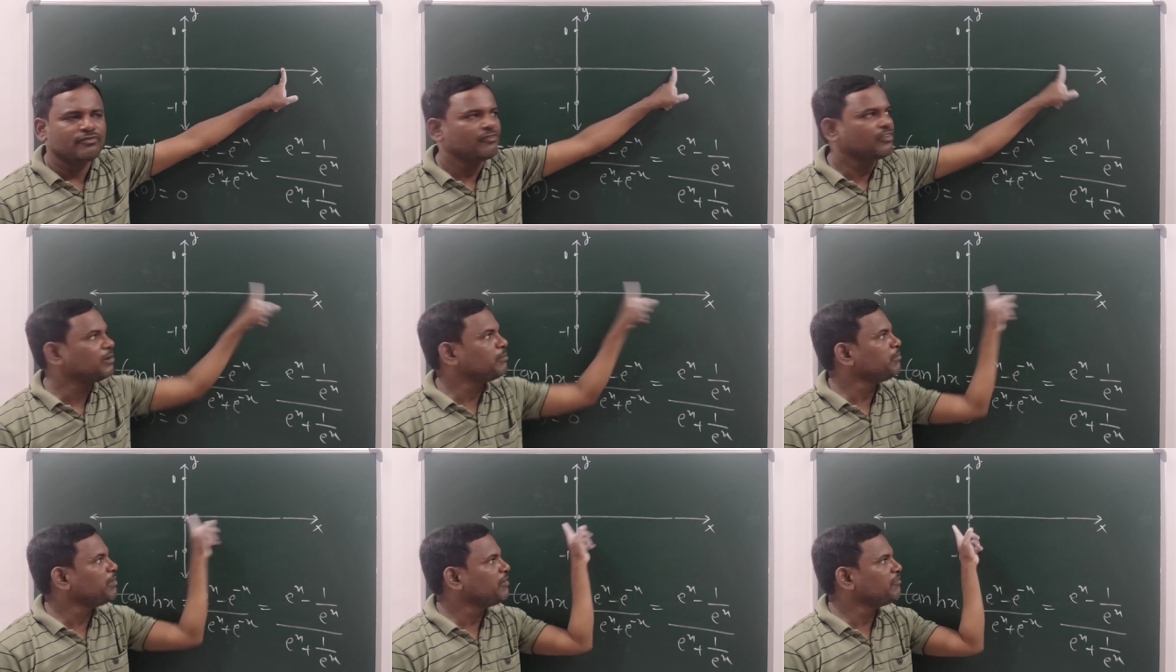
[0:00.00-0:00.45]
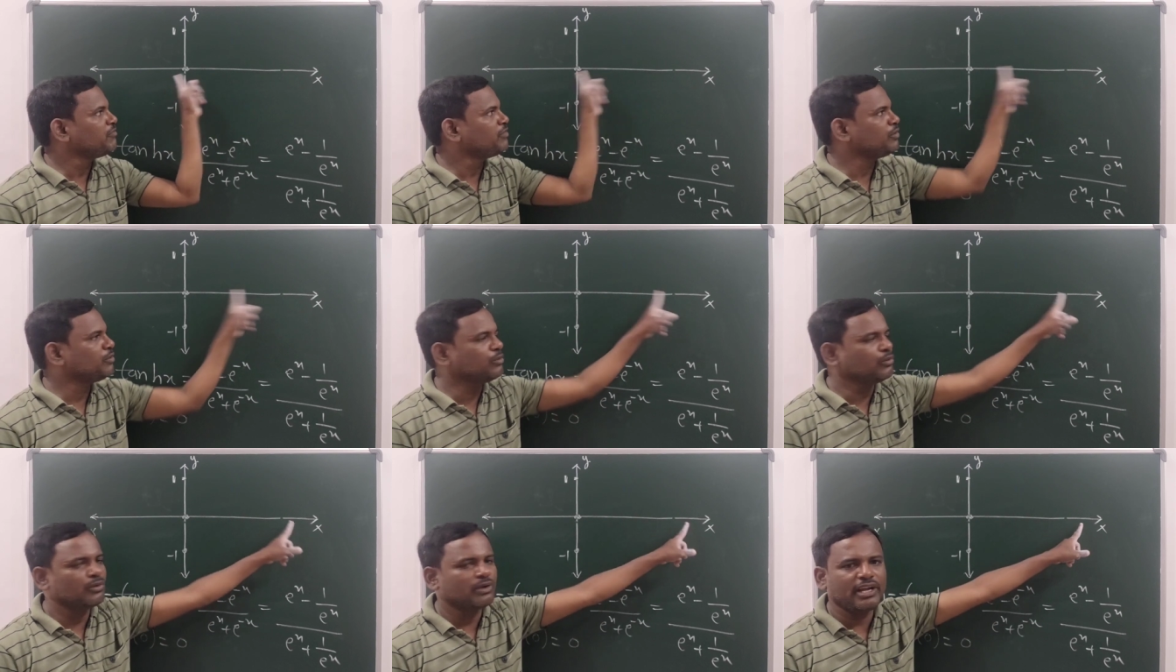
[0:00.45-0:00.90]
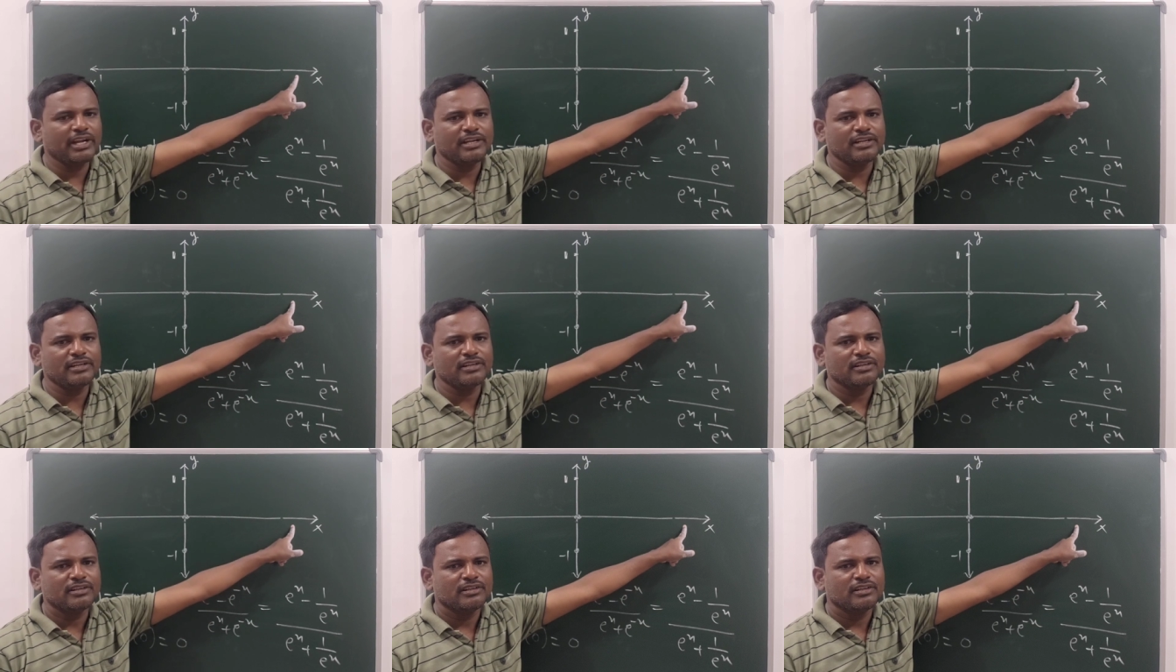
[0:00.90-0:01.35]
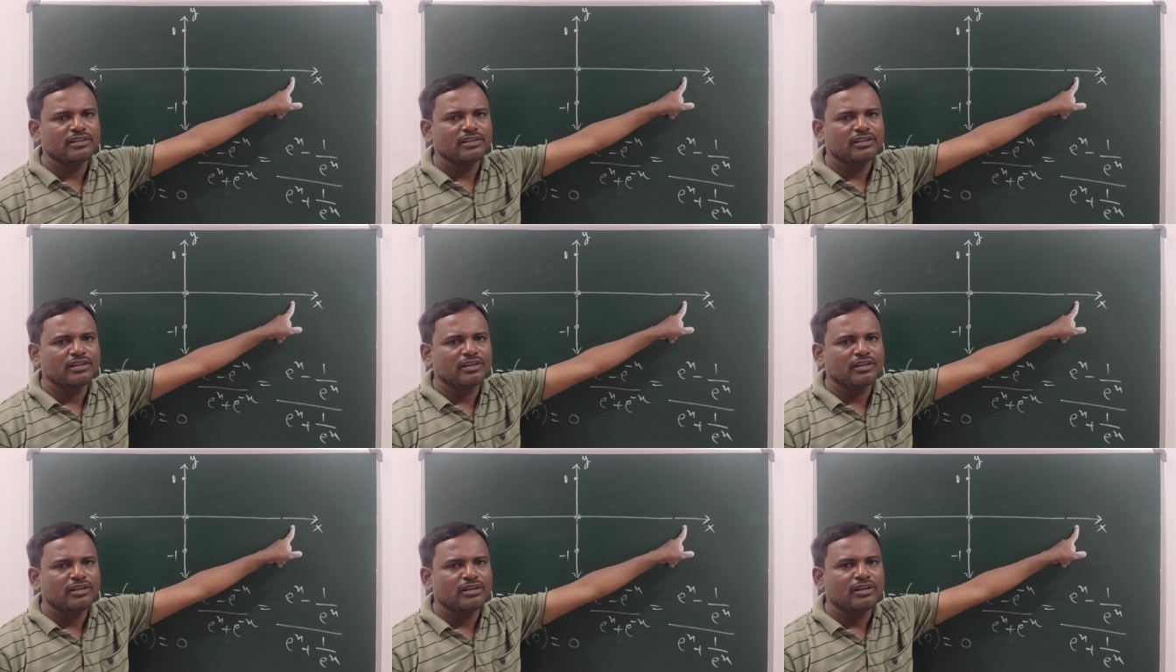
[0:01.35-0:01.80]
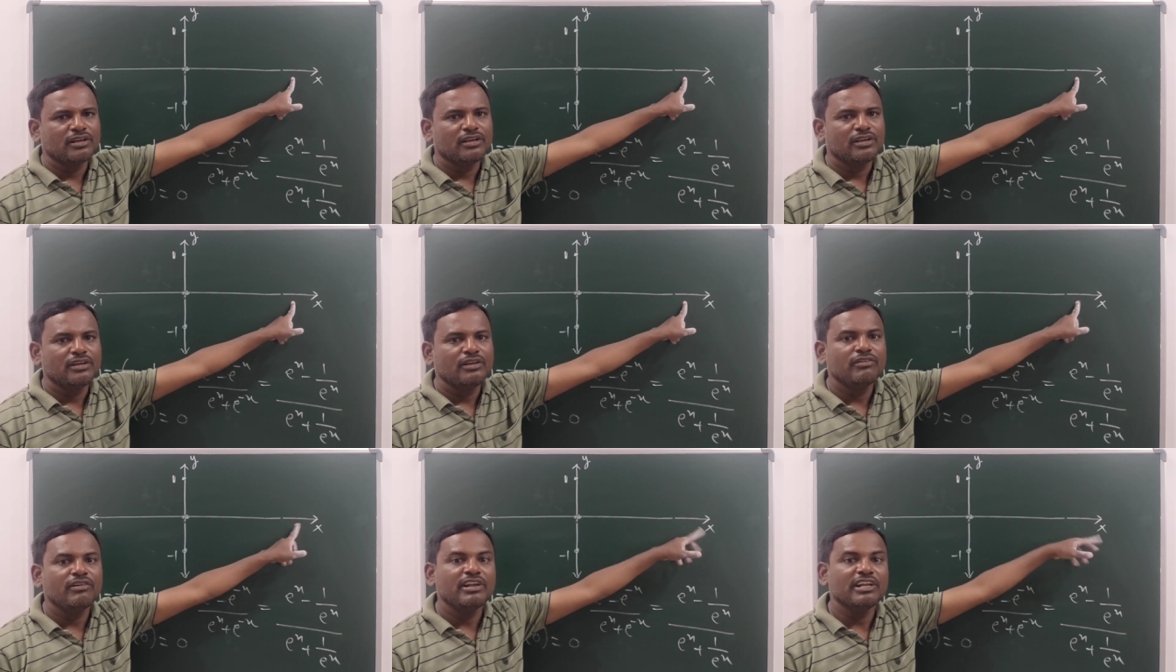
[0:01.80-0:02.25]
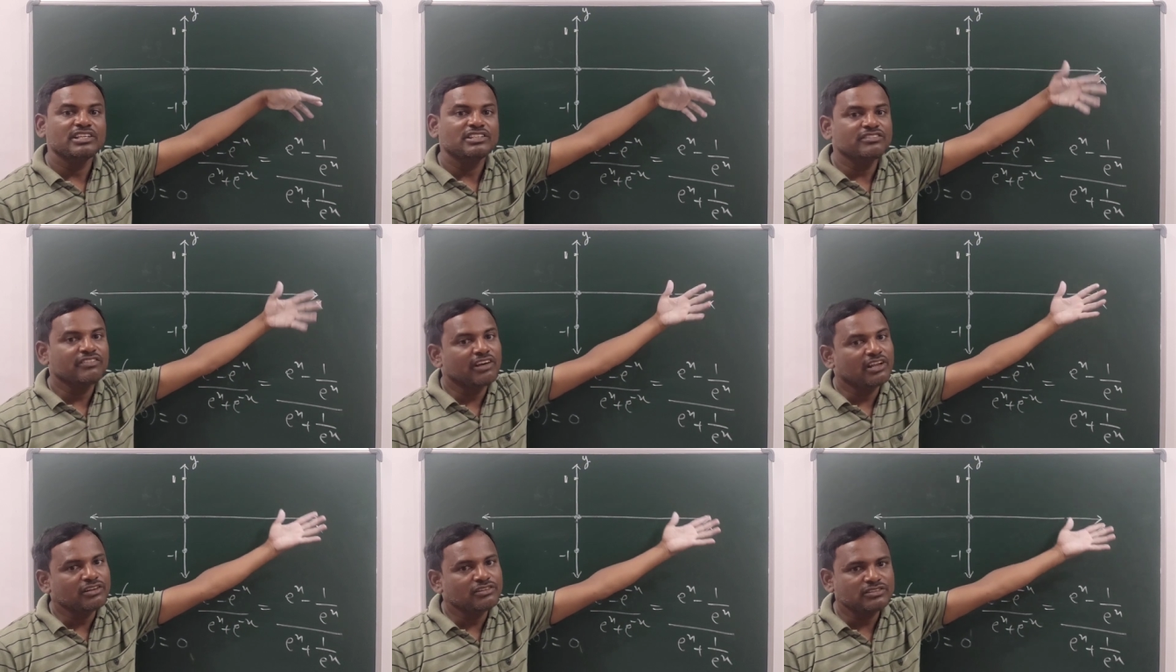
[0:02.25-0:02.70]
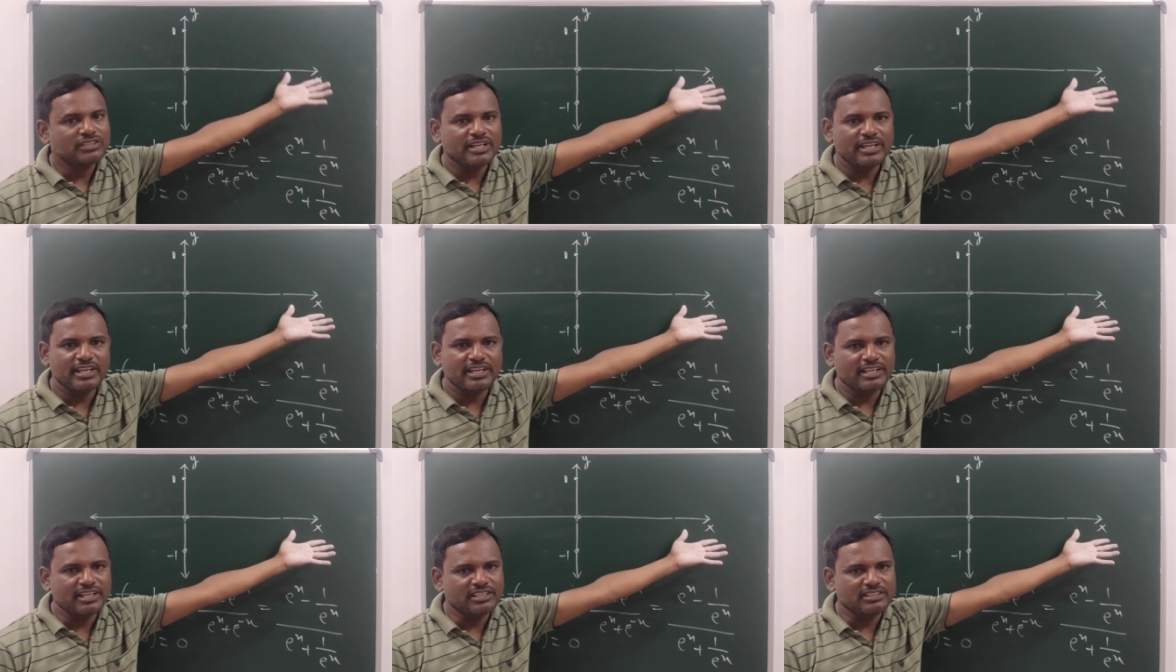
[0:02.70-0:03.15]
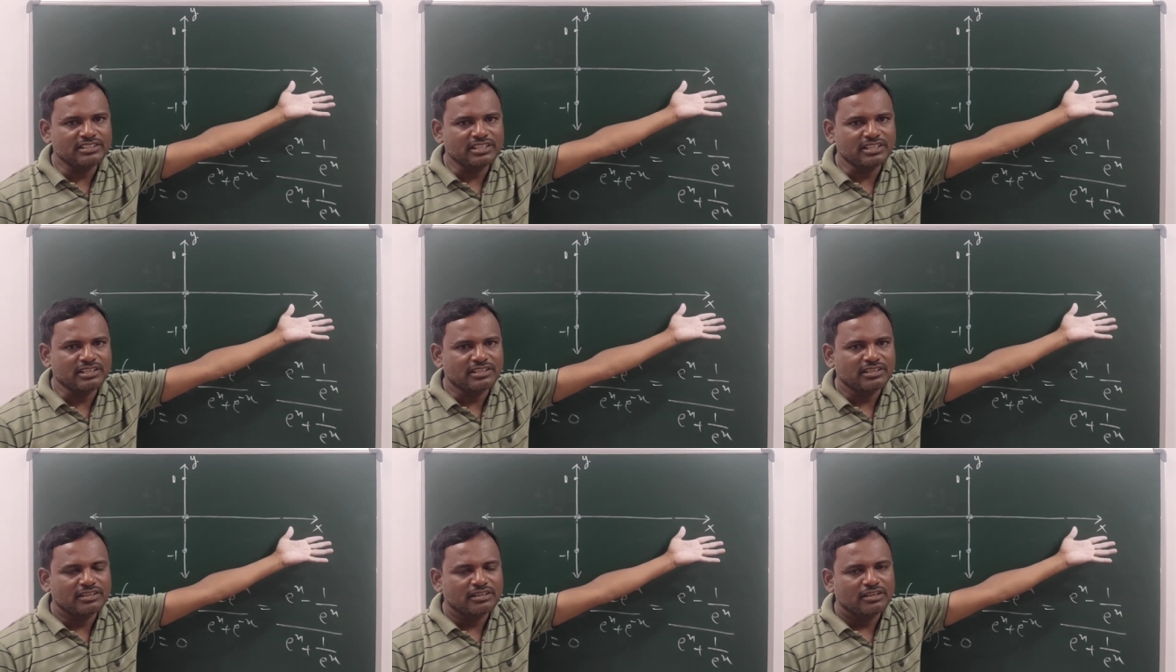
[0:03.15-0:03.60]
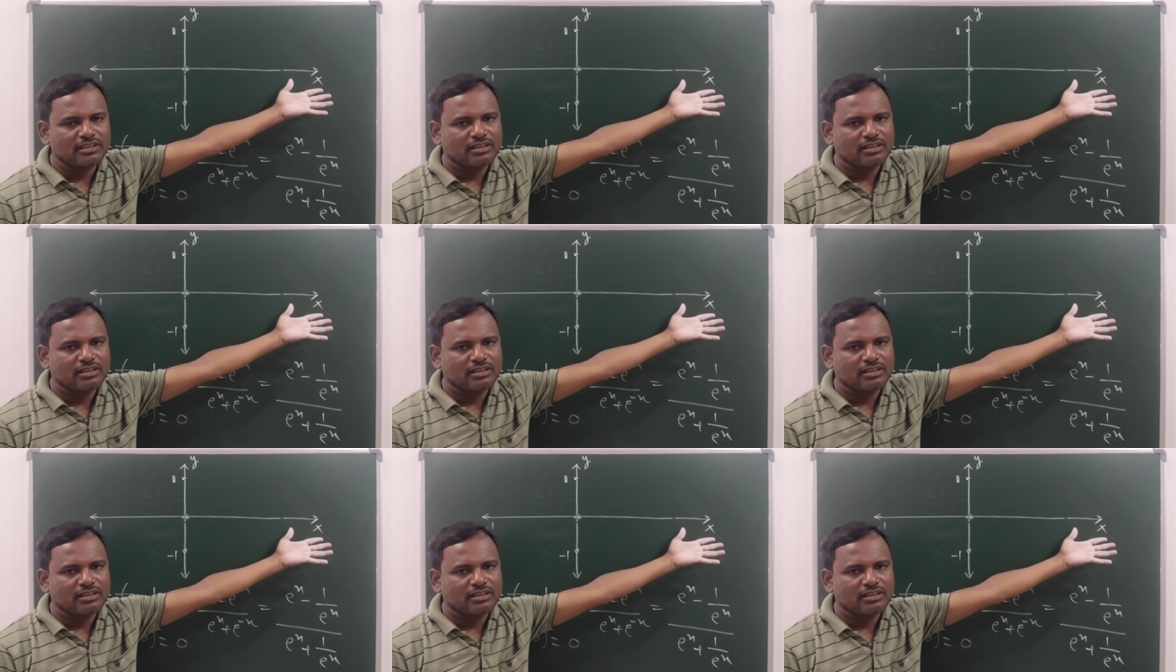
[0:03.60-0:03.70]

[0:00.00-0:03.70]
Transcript: from left to right, your x values are increasing.